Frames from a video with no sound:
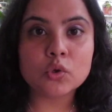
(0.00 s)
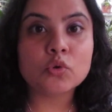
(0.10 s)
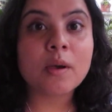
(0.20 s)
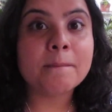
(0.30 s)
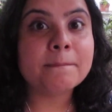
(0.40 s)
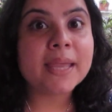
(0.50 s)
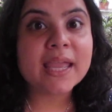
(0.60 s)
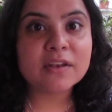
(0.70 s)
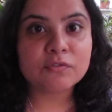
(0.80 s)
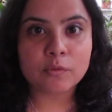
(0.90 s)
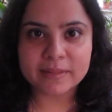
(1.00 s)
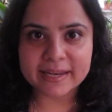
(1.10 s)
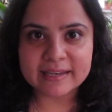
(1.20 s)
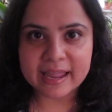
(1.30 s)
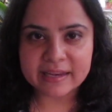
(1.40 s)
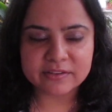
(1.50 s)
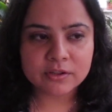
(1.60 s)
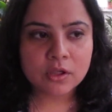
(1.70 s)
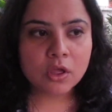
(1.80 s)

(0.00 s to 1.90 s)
You are made from that light,